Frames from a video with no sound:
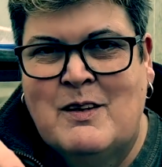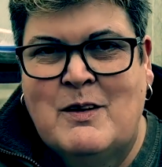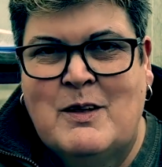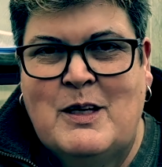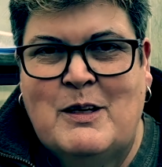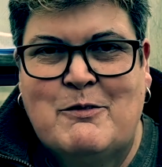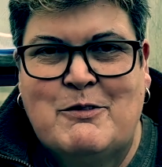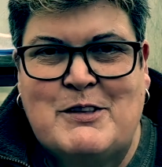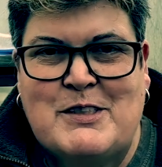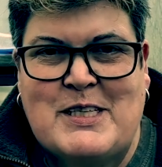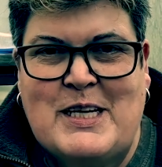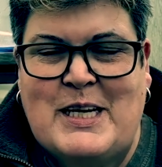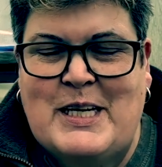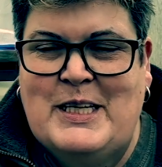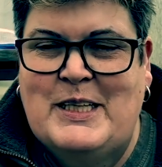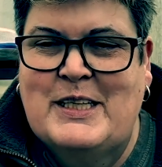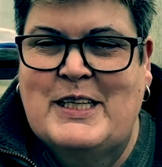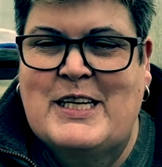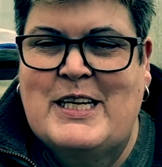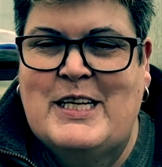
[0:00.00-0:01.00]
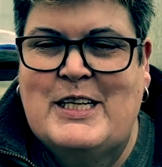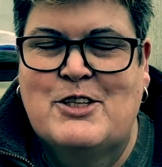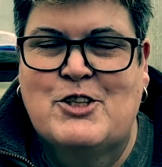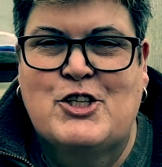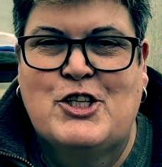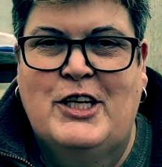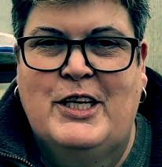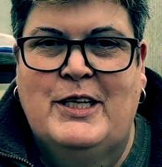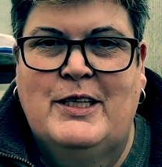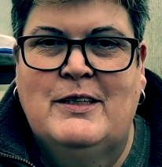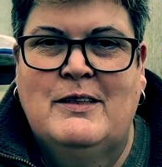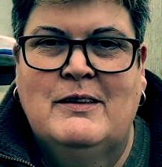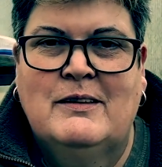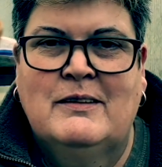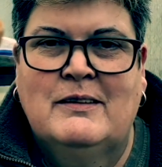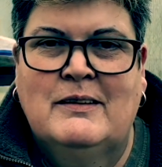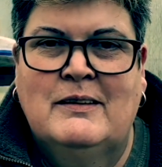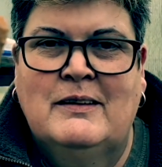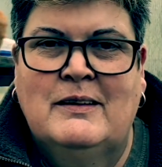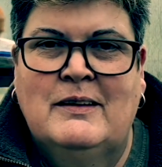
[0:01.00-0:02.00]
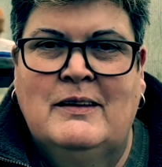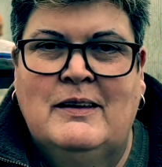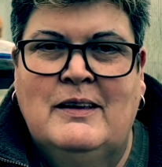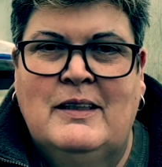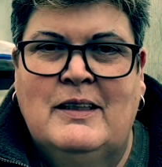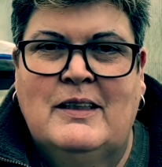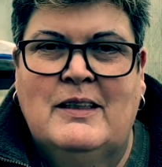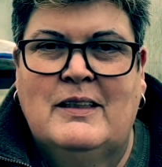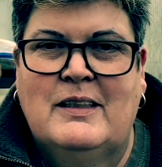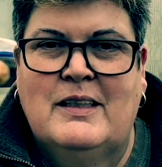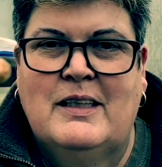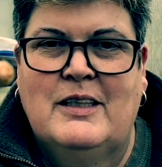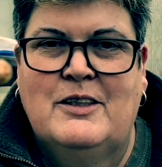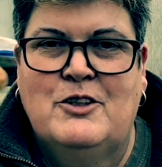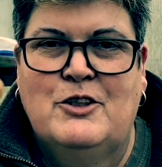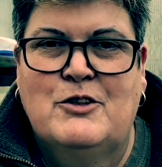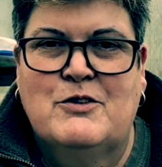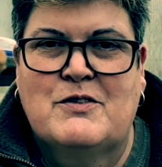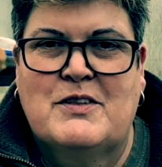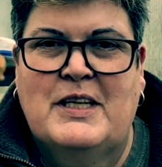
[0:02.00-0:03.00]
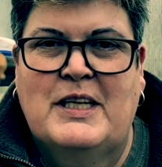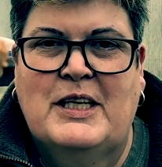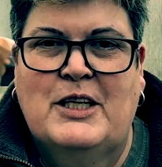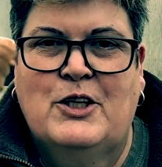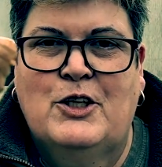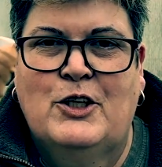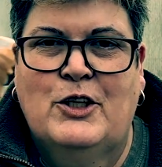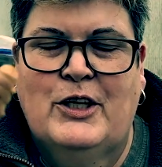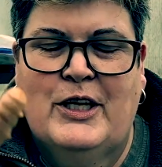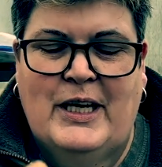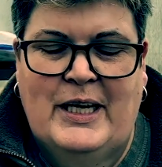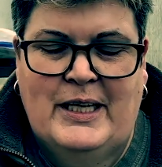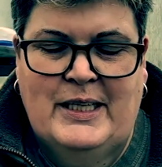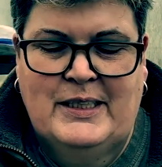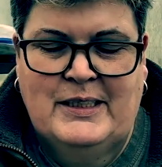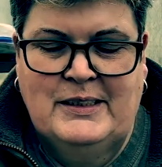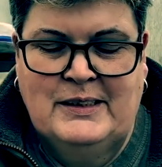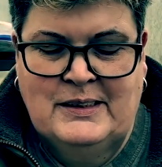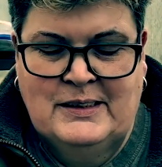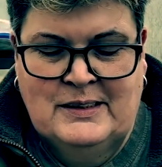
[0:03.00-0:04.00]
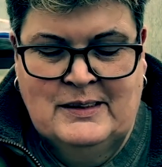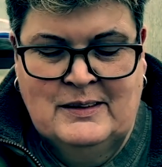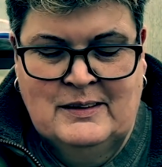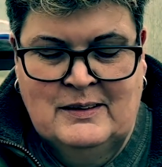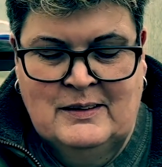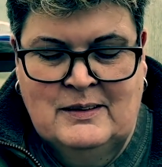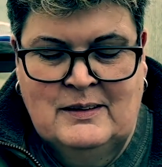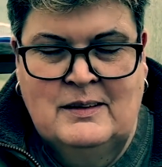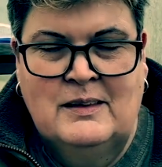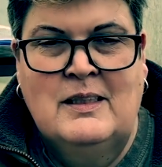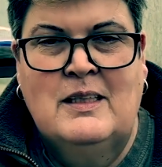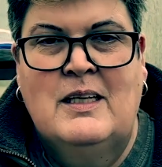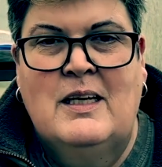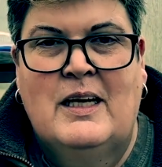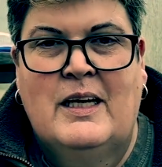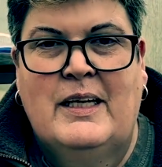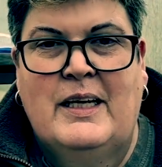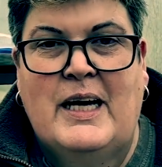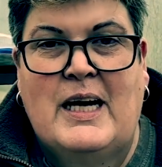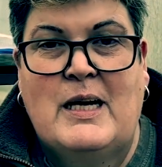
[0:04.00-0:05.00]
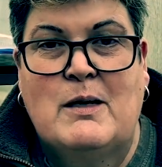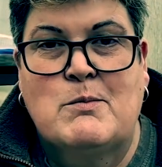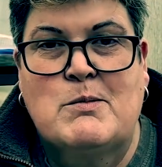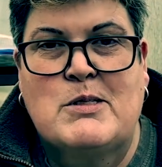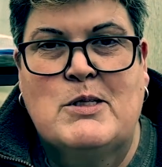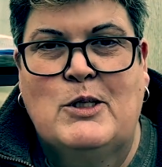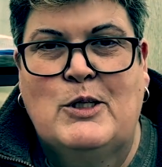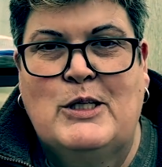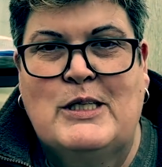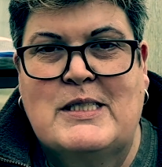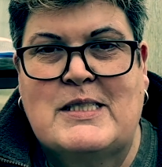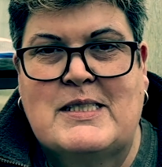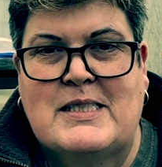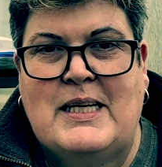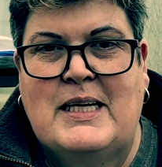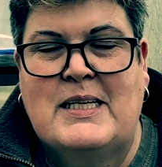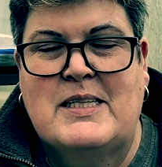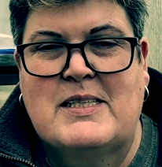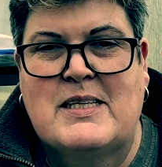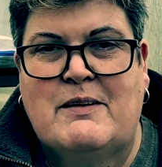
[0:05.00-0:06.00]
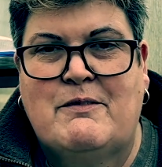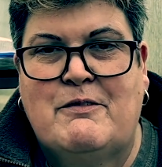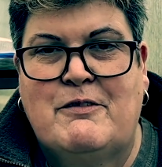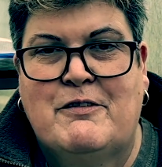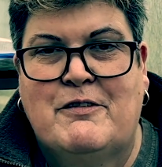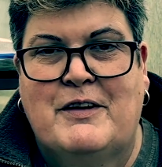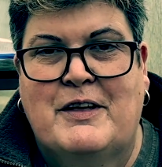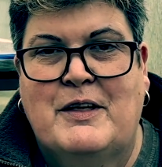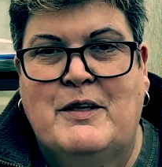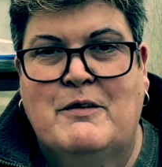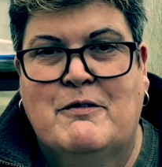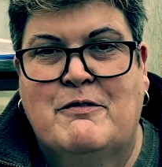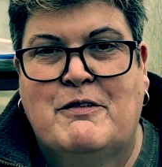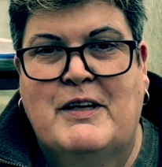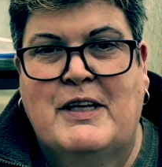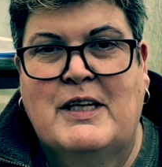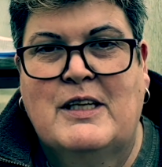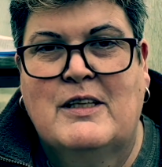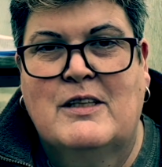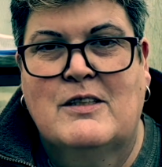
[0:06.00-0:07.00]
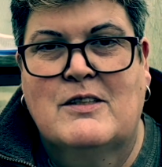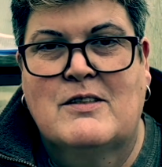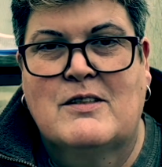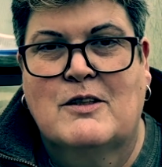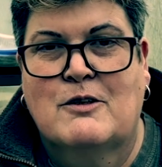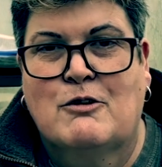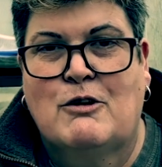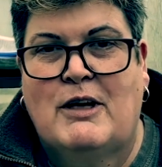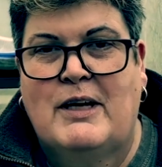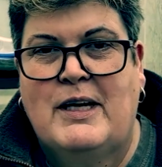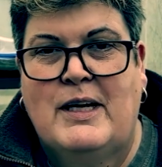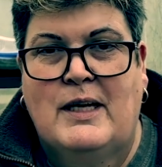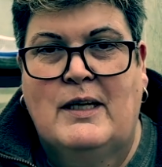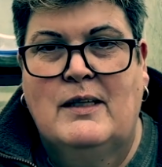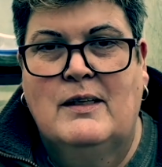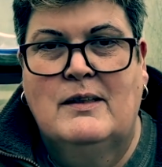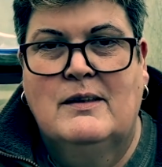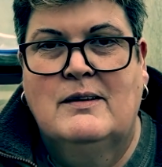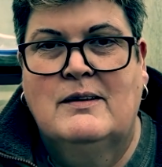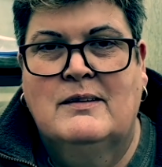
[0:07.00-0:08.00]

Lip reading: the other day in the kitchen and used it in cooking, and it absolutely stains everything, your fingers, the grater.